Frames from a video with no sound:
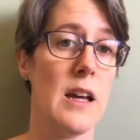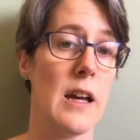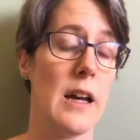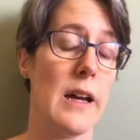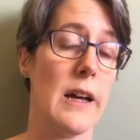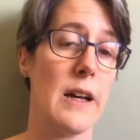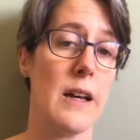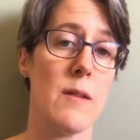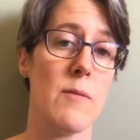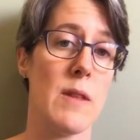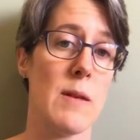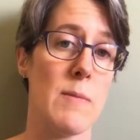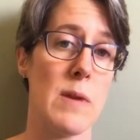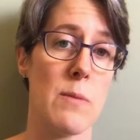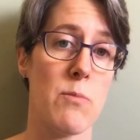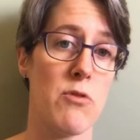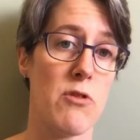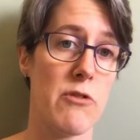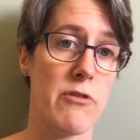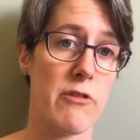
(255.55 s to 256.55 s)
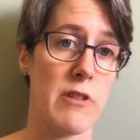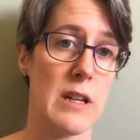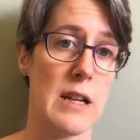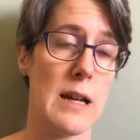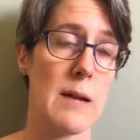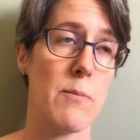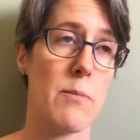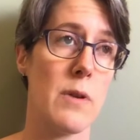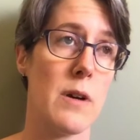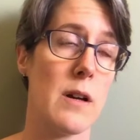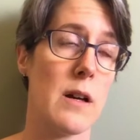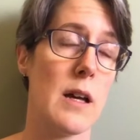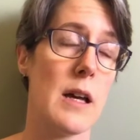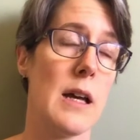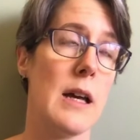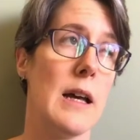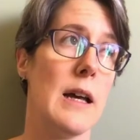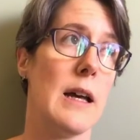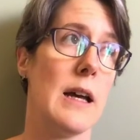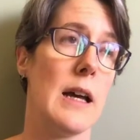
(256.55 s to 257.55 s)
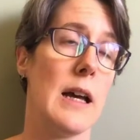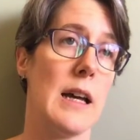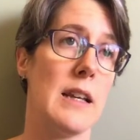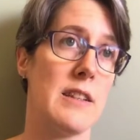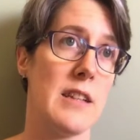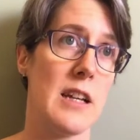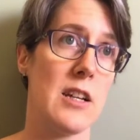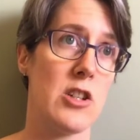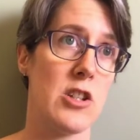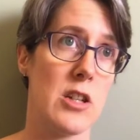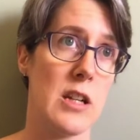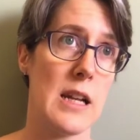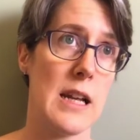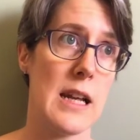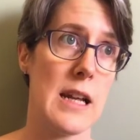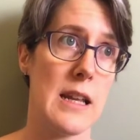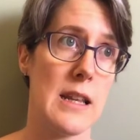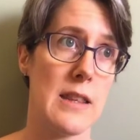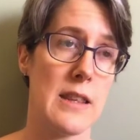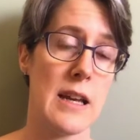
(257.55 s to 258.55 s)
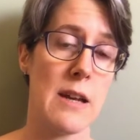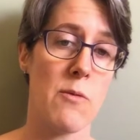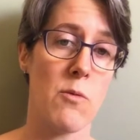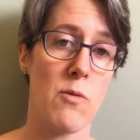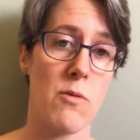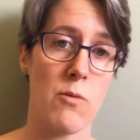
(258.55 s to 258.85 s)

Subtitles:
They may proofread it, but essentially they